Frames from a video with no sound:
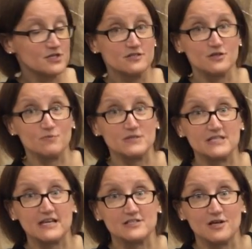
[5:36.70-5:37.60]

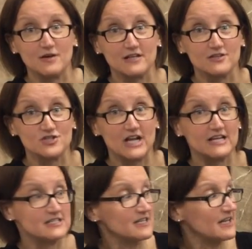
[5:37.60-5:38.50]
Supertato had the
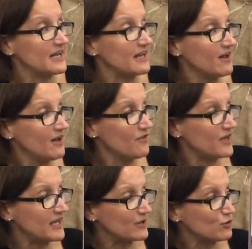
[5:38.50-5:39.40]
jelly, didn't he?
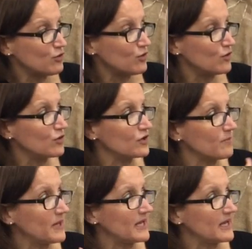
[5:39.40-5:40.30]
That he caught the
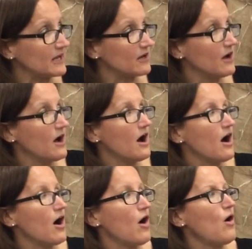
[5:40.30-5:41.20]
pea in.
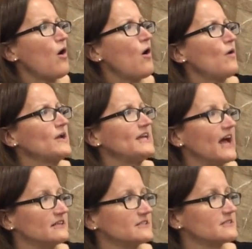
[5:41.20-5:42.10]
Oh,
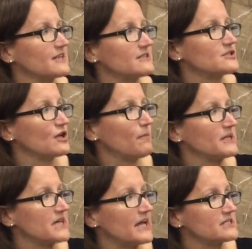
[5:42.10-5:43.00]
yes, said
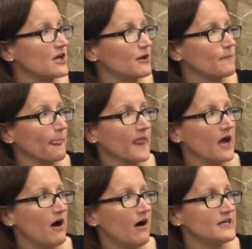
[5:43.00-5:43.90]
Supertato.
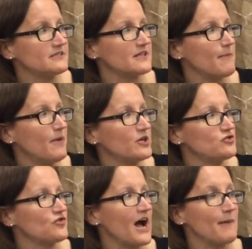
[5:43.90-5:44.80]
I set my
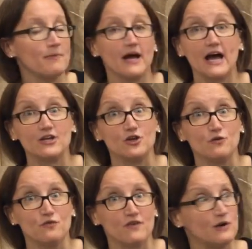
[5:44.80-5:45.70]
trap and you
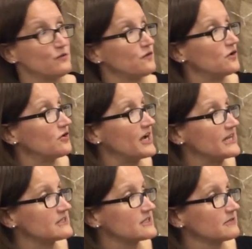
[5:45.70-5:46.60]
fell for
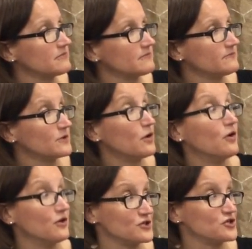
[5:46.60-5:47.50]
it.
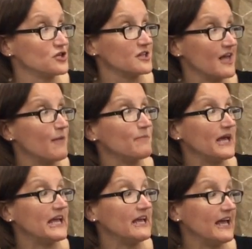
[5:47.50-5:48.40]
Or should that
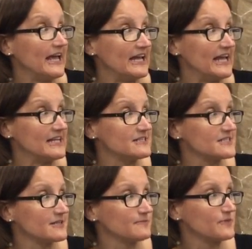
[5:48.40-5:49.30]
be in
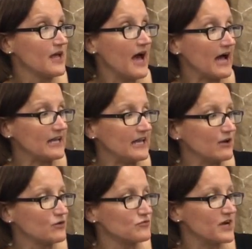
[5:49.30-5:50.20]
it? And he
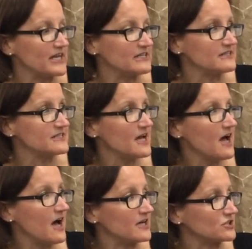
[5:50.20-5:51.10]
grinned
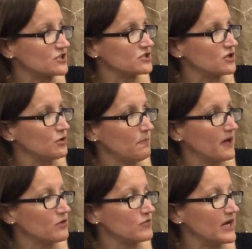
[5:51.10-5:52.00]
a super
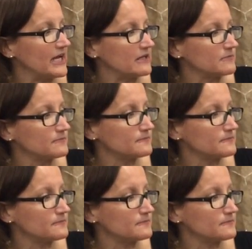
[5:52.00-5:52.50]
grin.